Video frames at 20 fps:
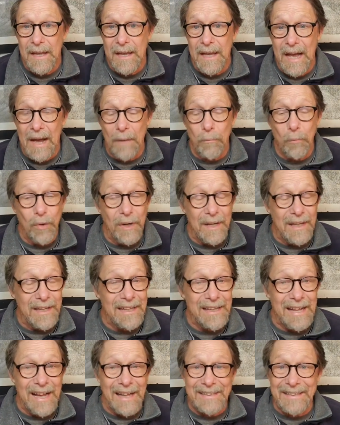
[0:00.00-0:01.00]
I'm really
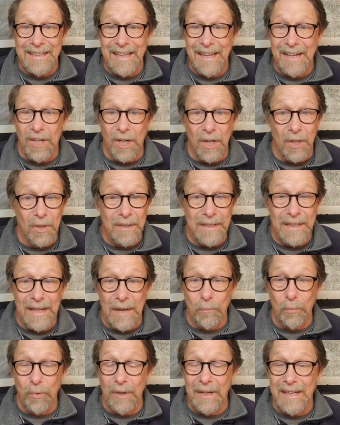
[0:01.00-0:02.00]
not that holy.
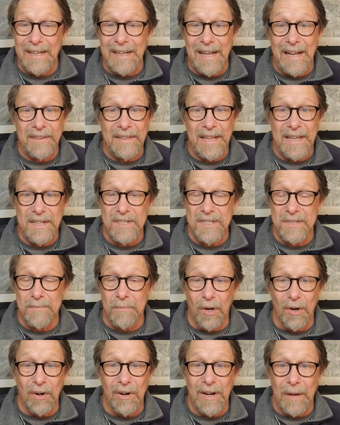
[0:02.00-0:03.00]
I'm really not that smart.